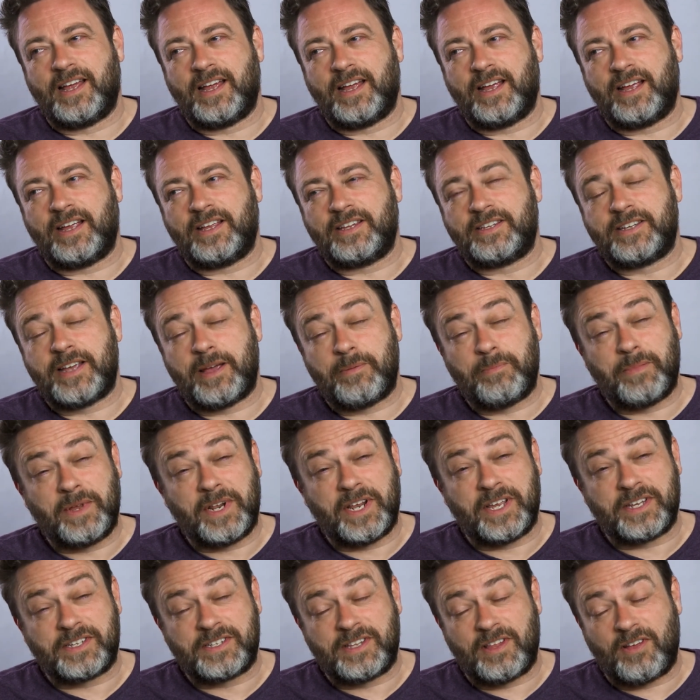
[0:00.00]
god 10
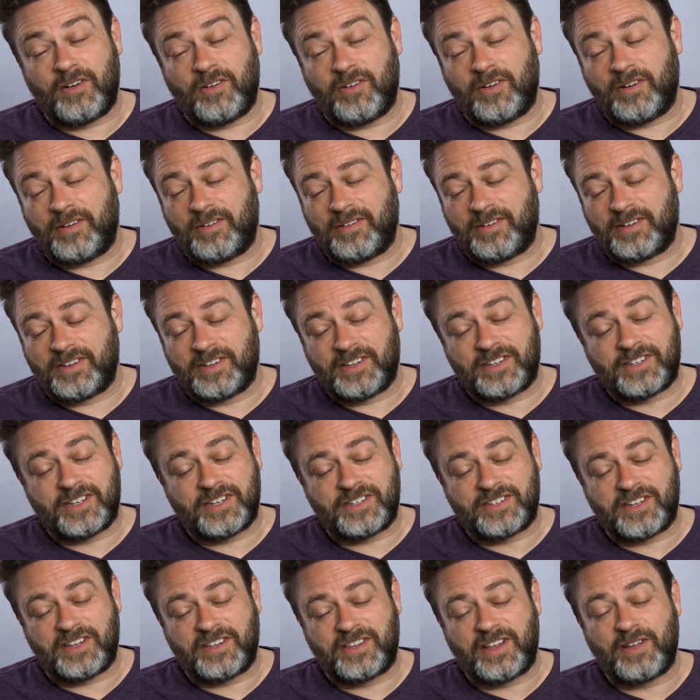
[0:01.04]
minutes long so,
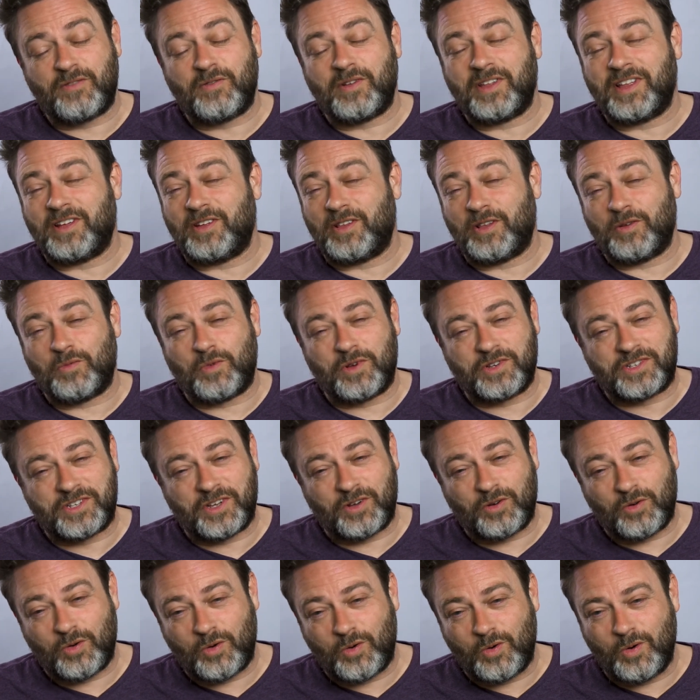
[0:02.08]
so they, and watched
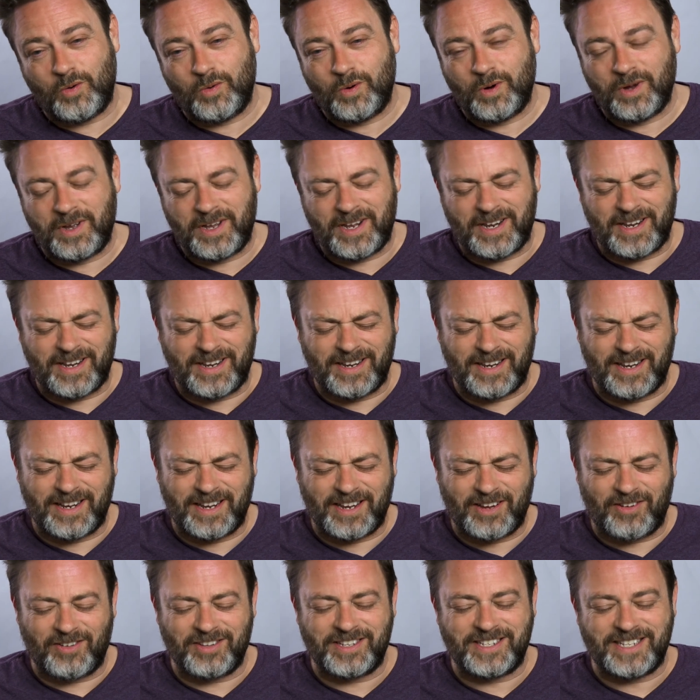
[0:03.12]
it all
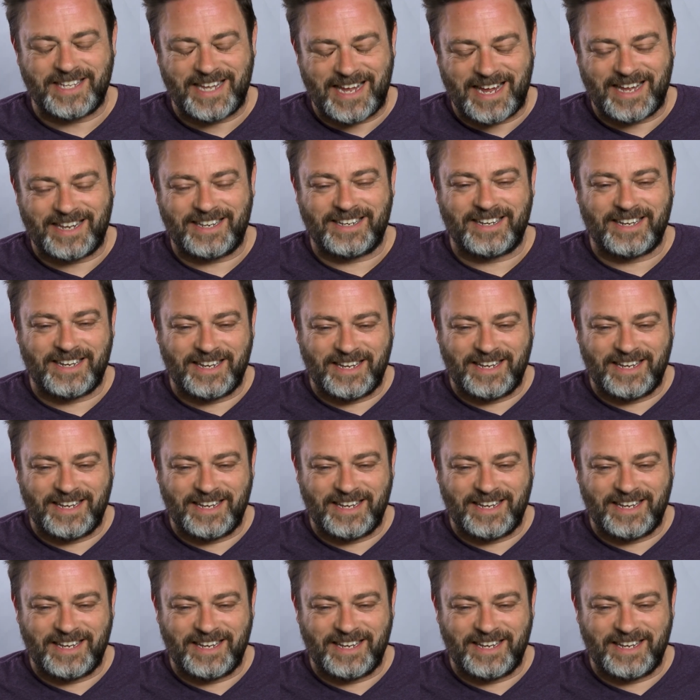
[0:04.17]
I got to the end